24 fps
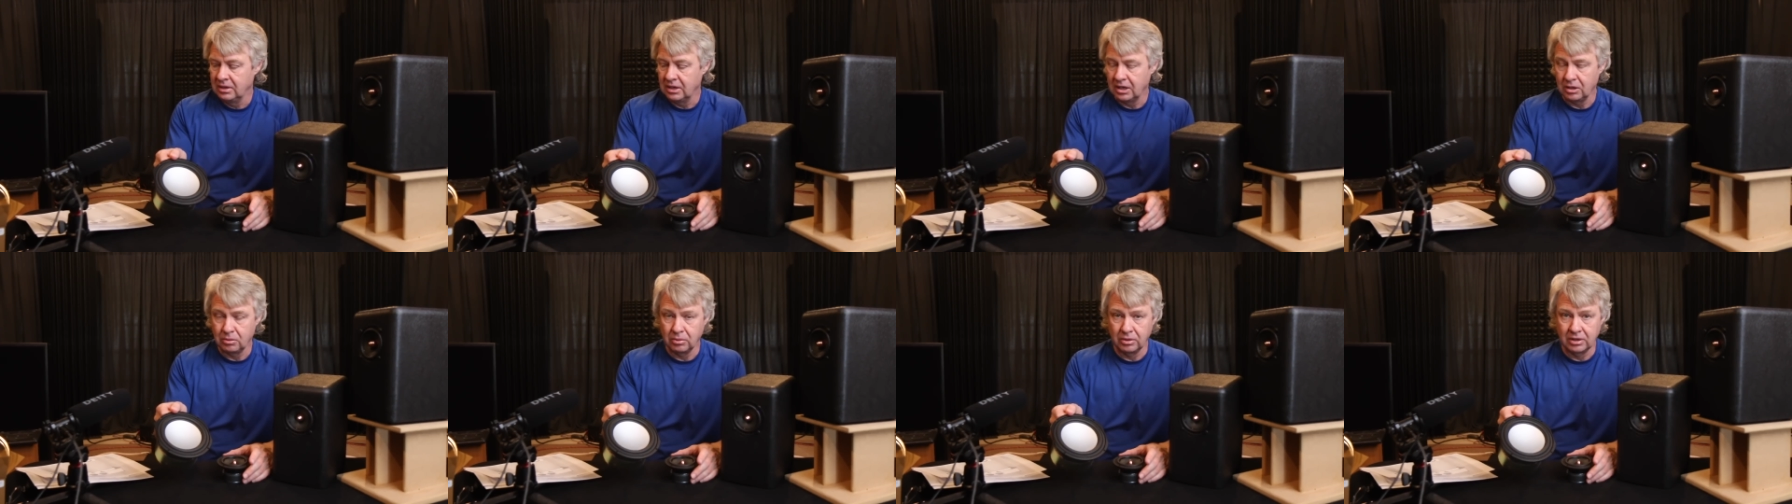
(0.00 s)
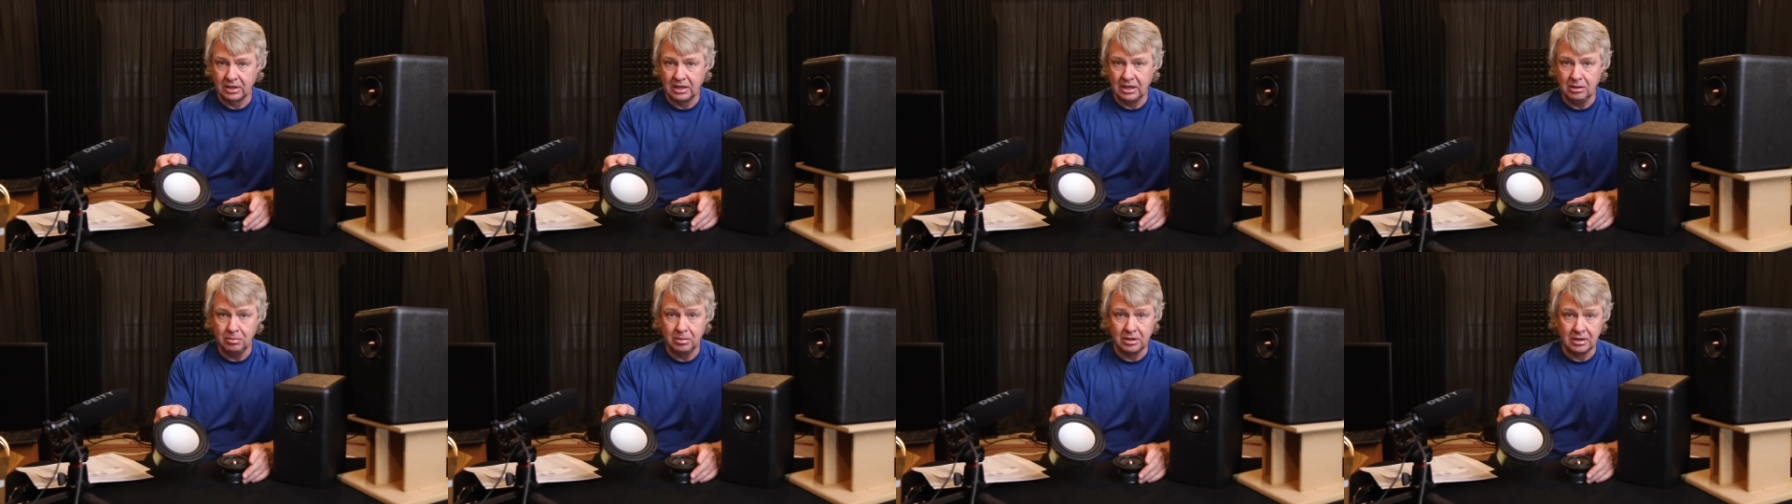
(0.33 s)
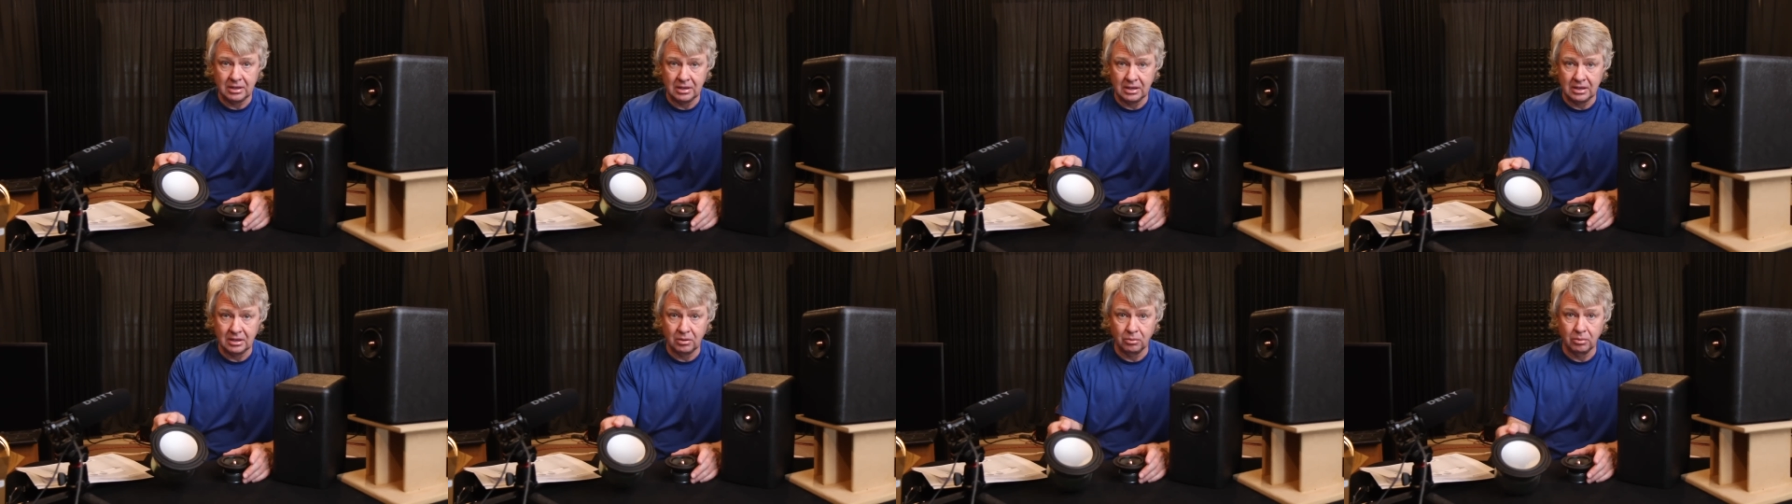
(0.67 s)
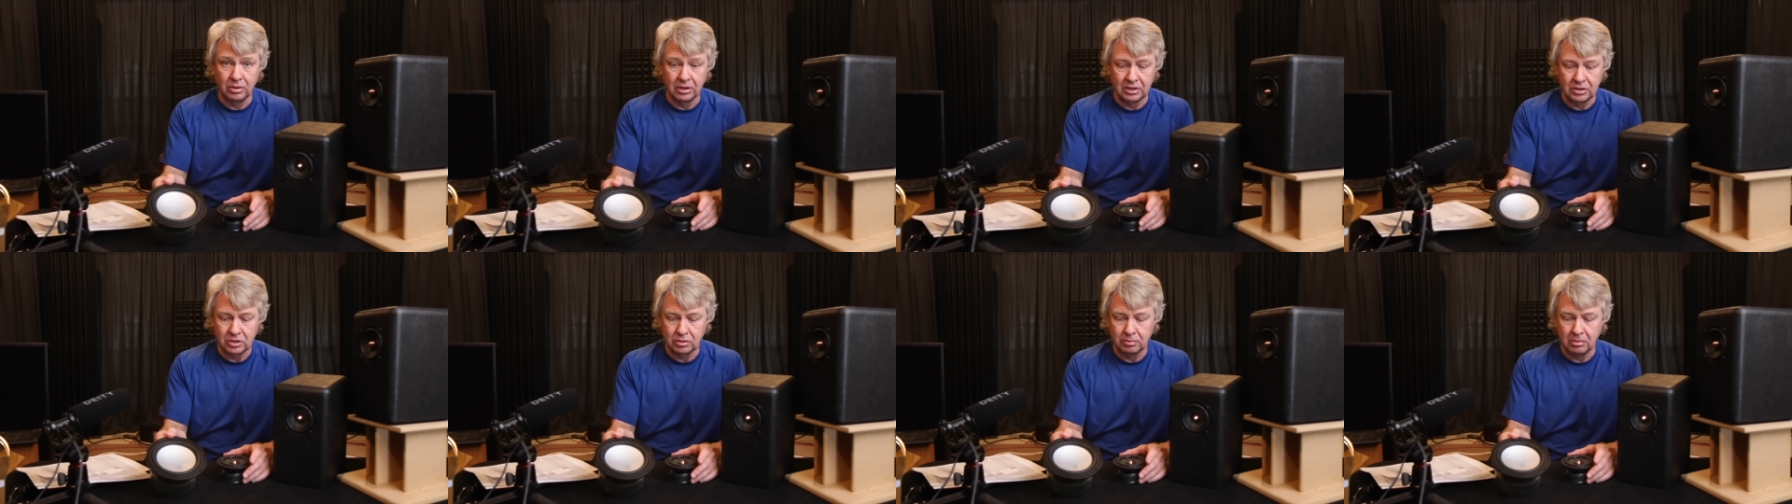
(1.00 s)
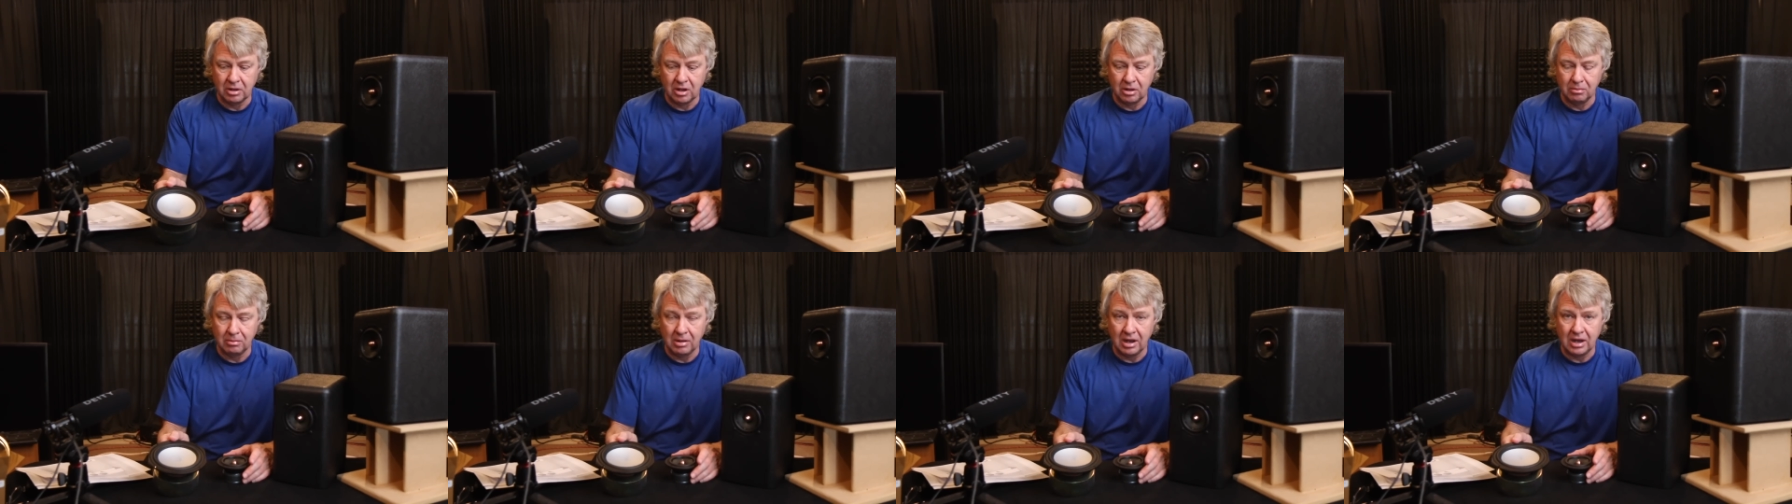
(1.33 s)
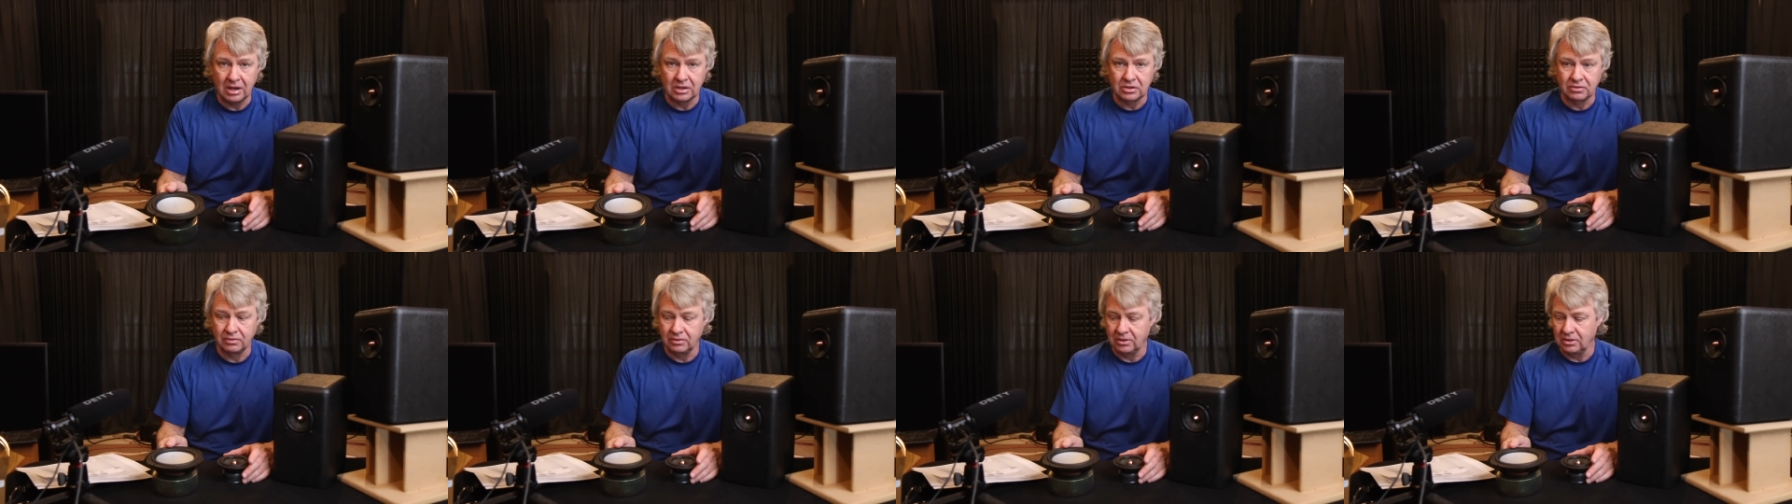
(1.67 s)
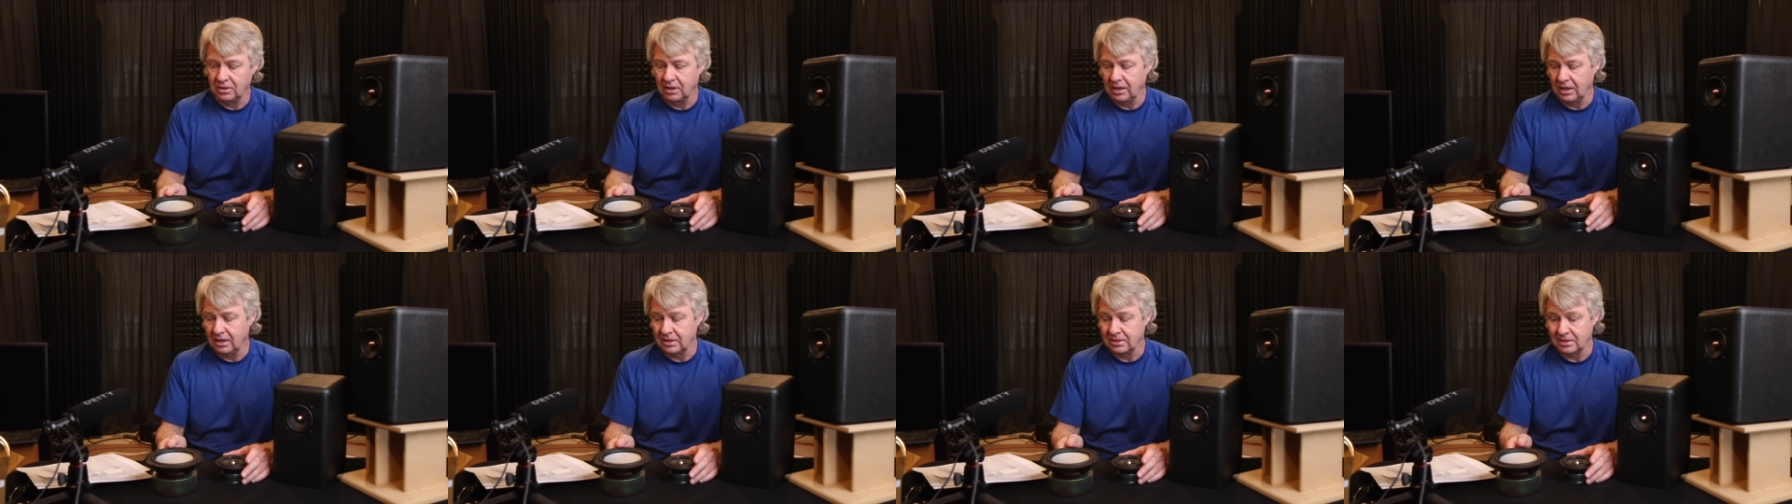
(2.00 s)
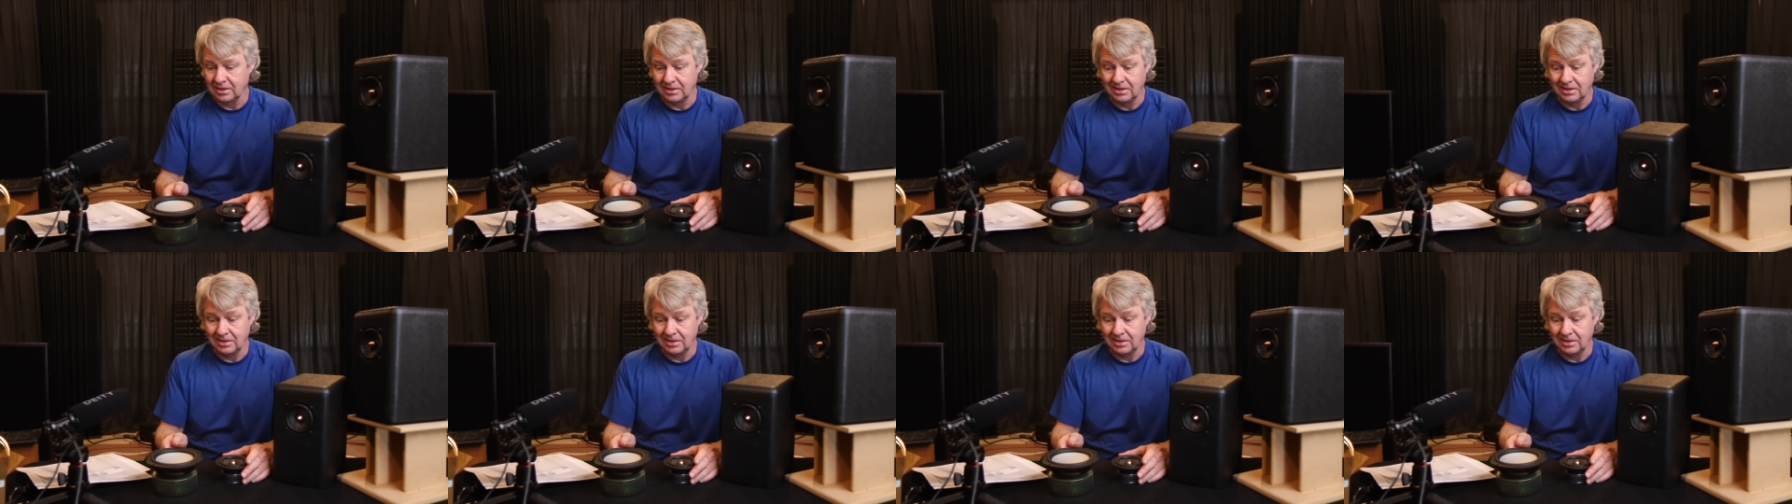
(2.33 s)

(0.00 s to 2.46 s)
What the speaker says: and we're keeping it in a really small box for you guys,